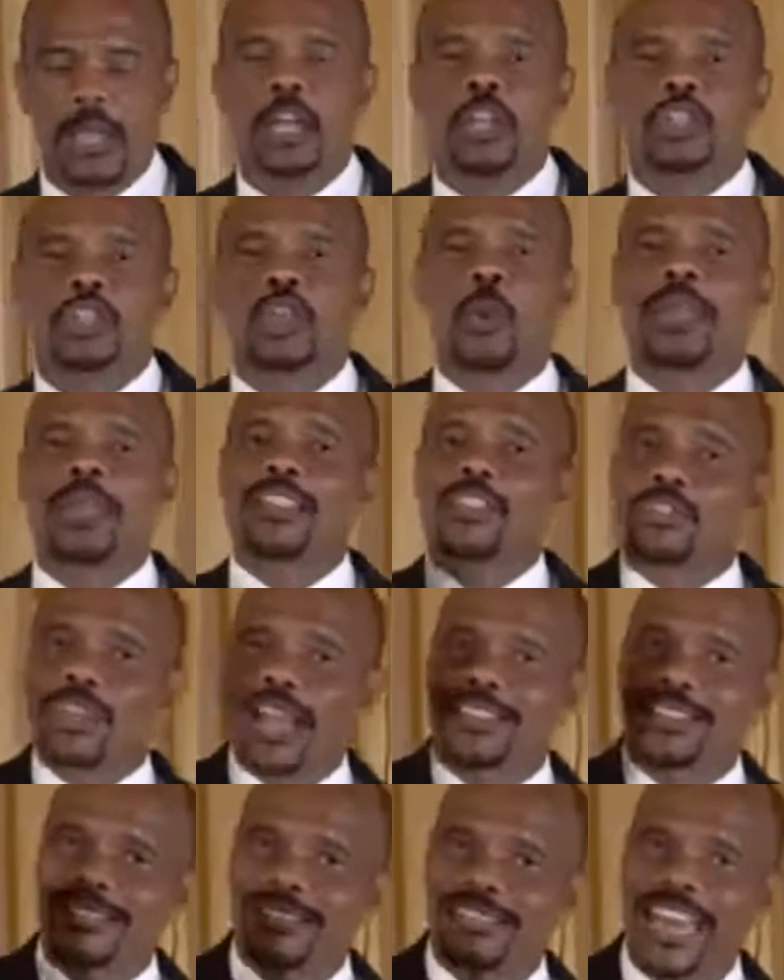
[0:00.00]
So when the
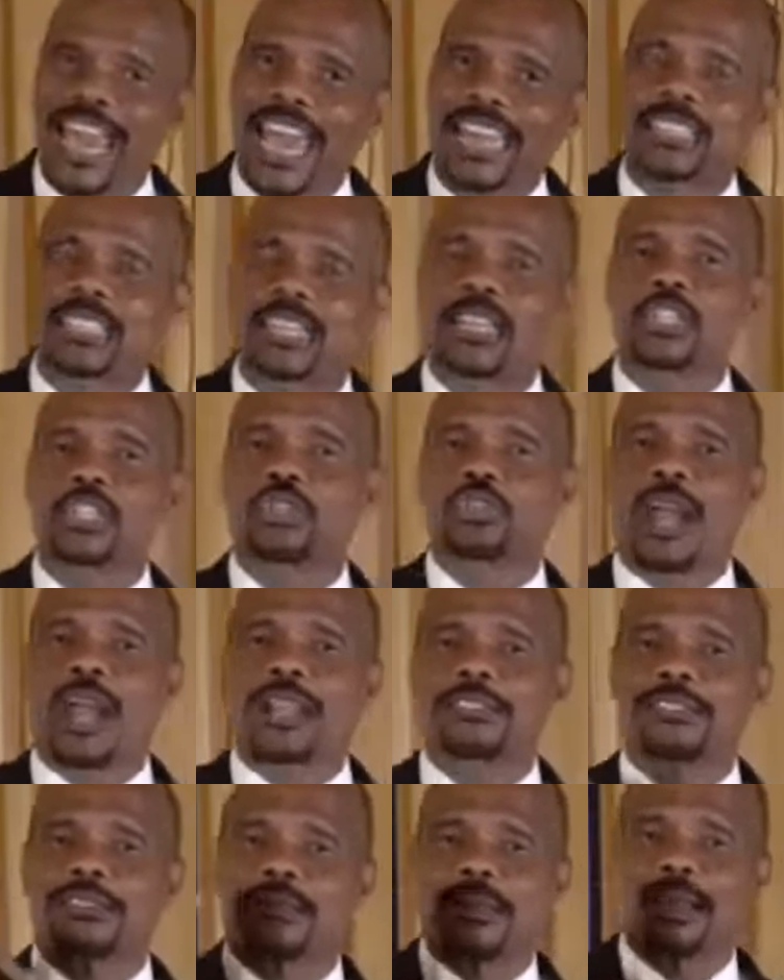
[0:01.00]
translators
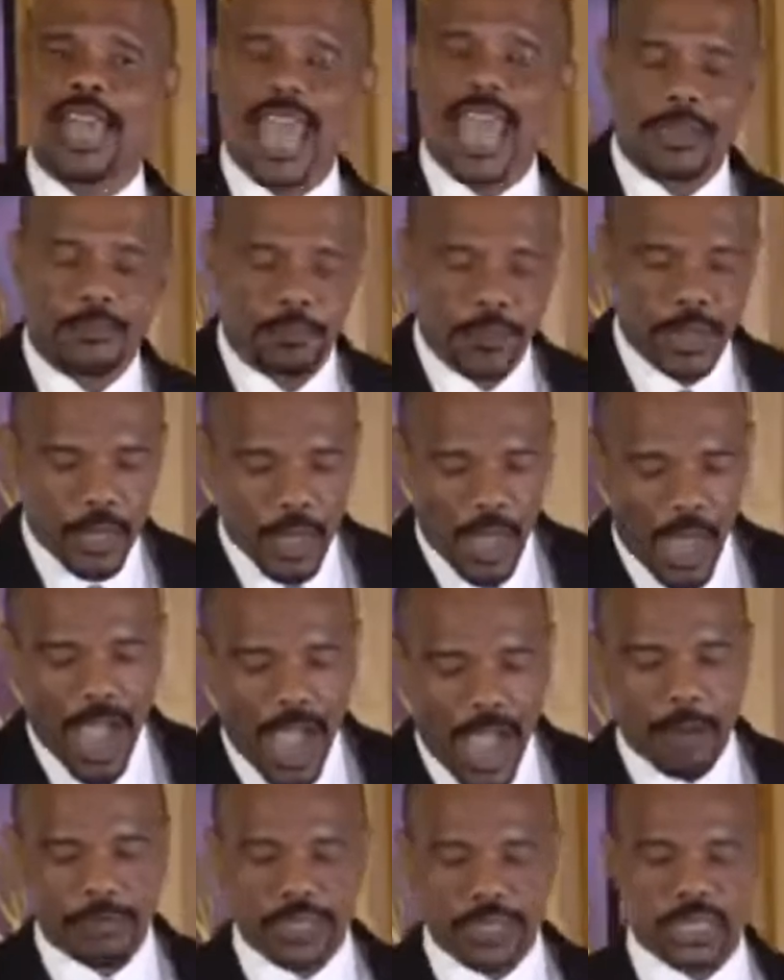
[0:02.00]
translate
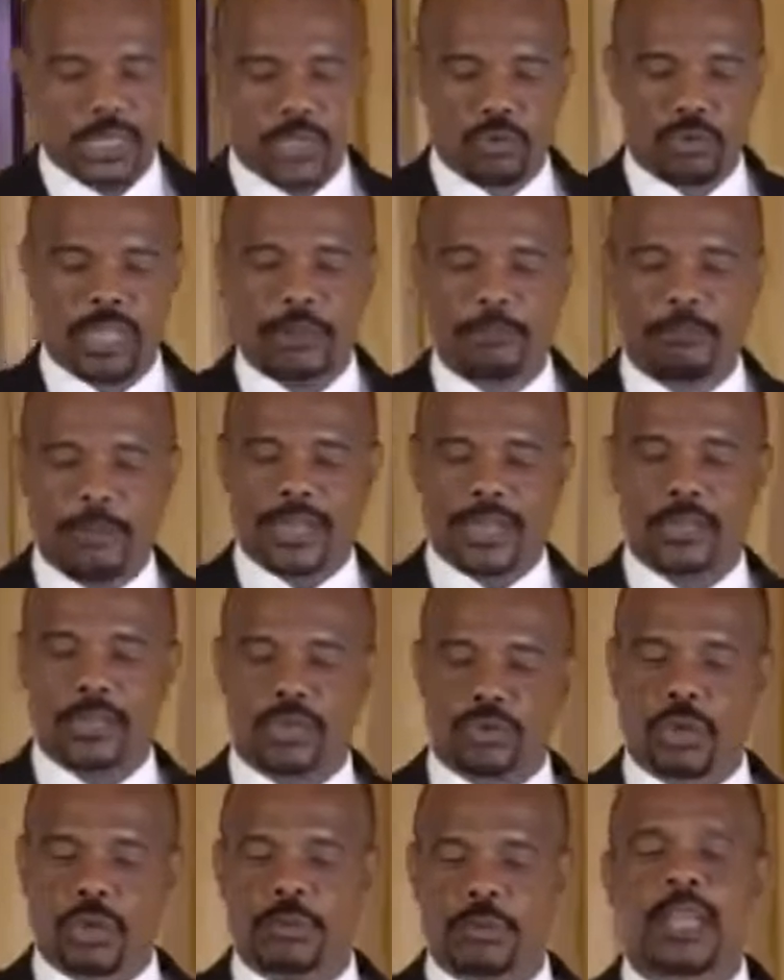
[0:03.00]
um, these Greek
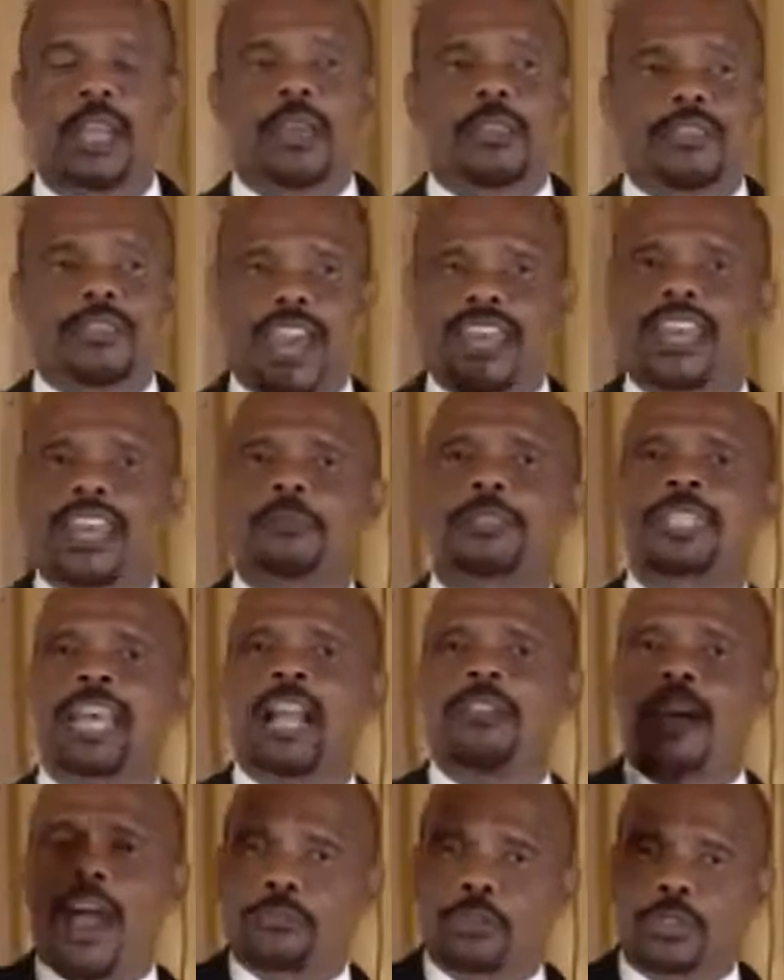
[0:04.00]
manuscripts, they
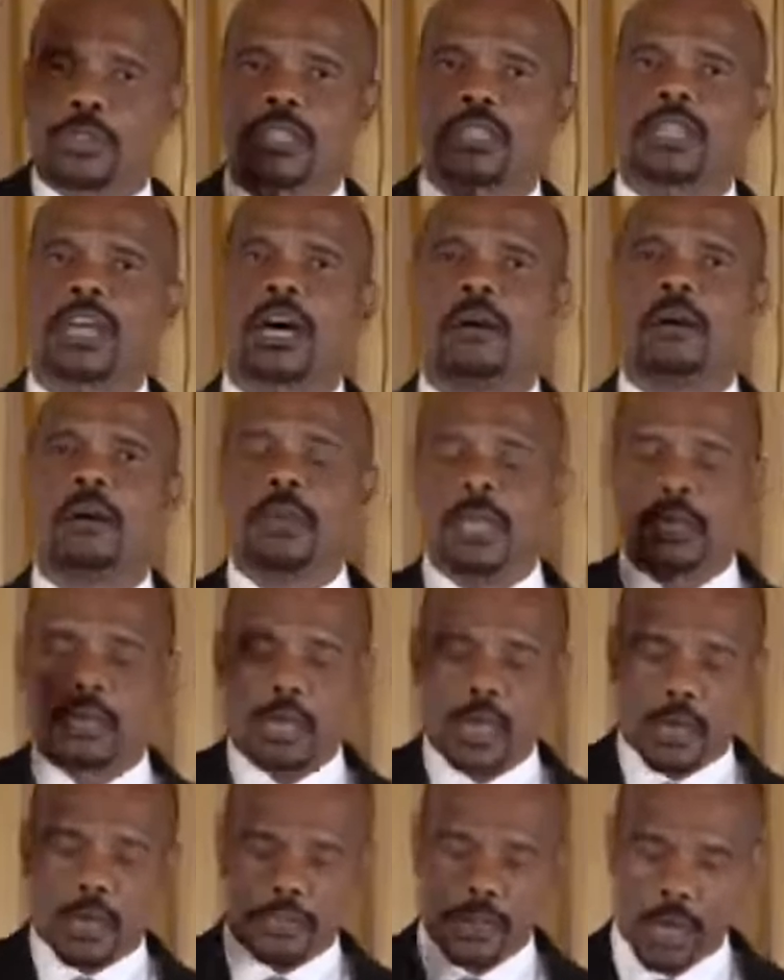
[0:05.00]
themselves have to determine
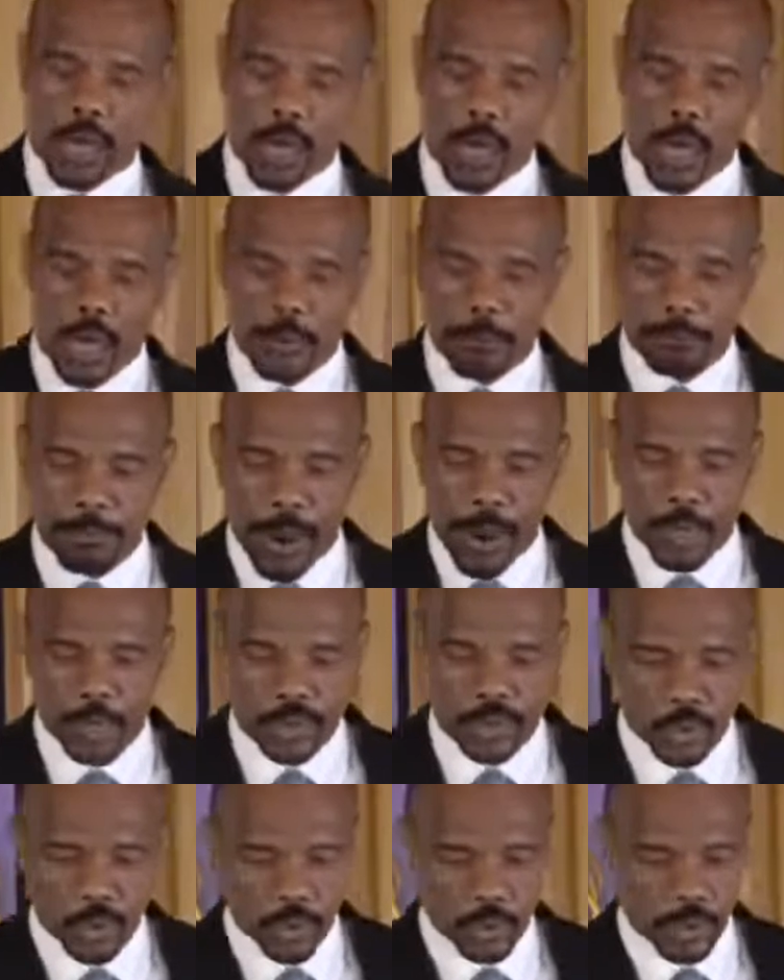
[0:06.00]
the
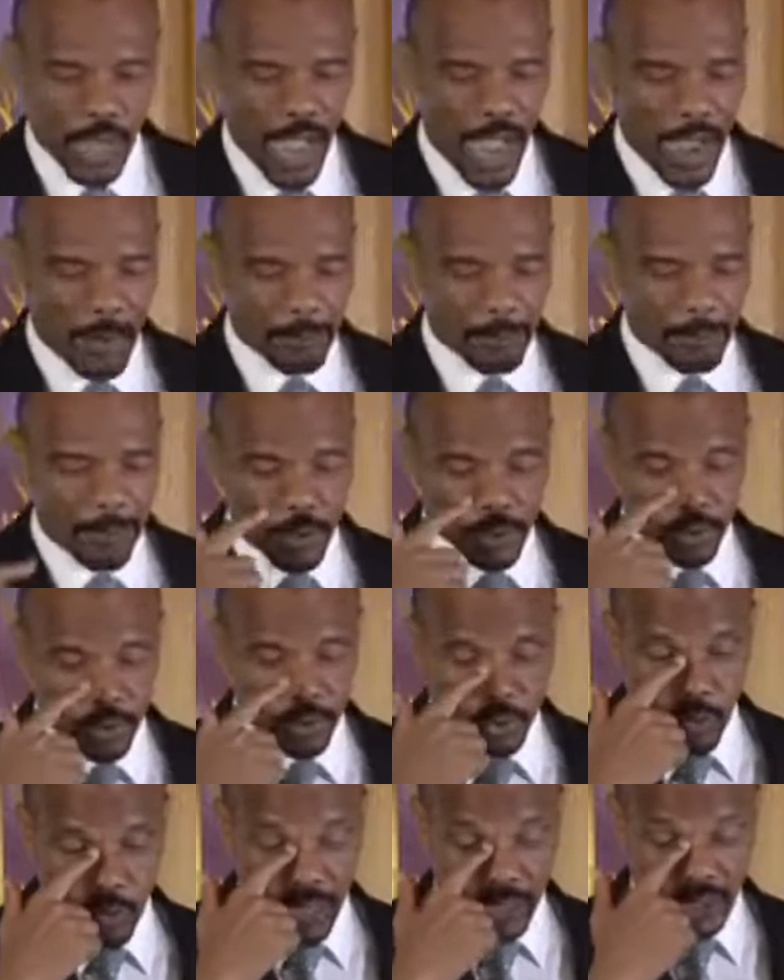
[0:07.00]
punctu um,
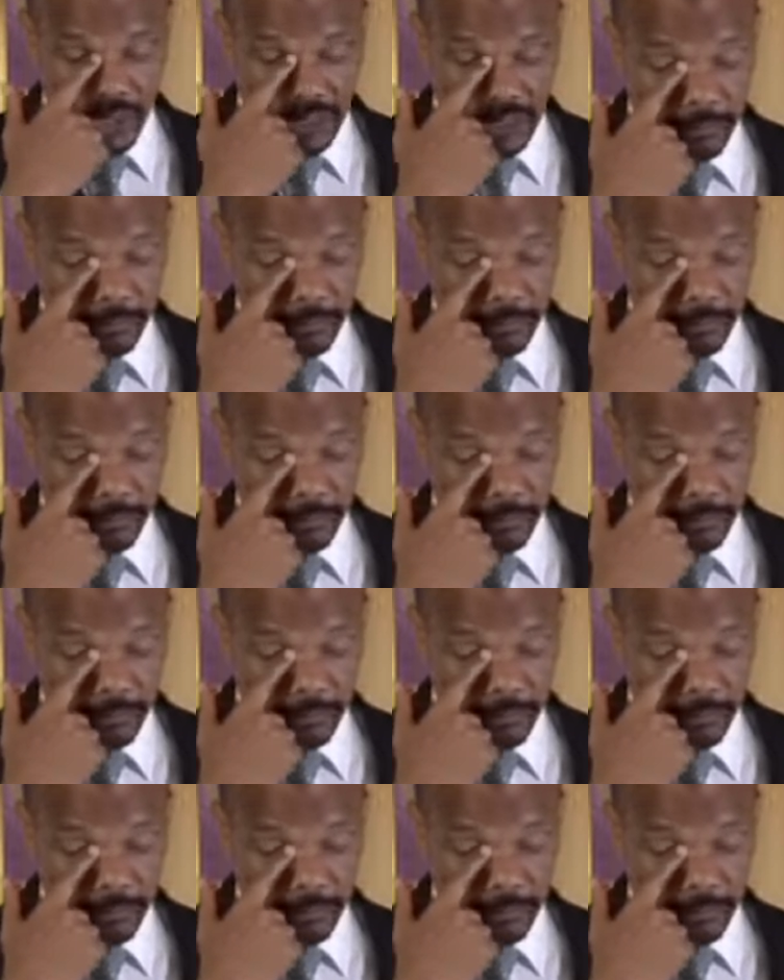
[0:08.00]
punctuation.